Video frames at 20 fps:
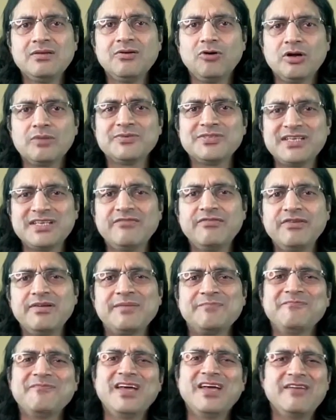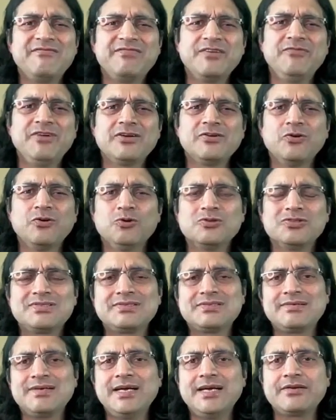Almost everyone
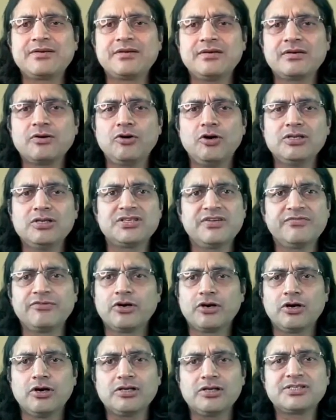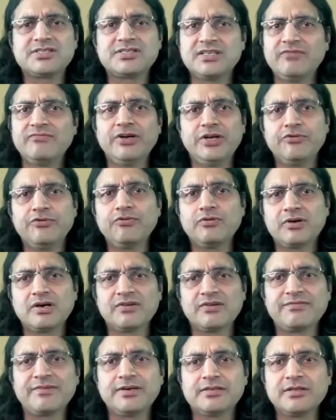knows, right? Accost, if you accost someone, you
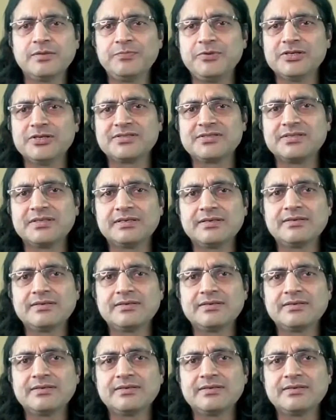confront the person,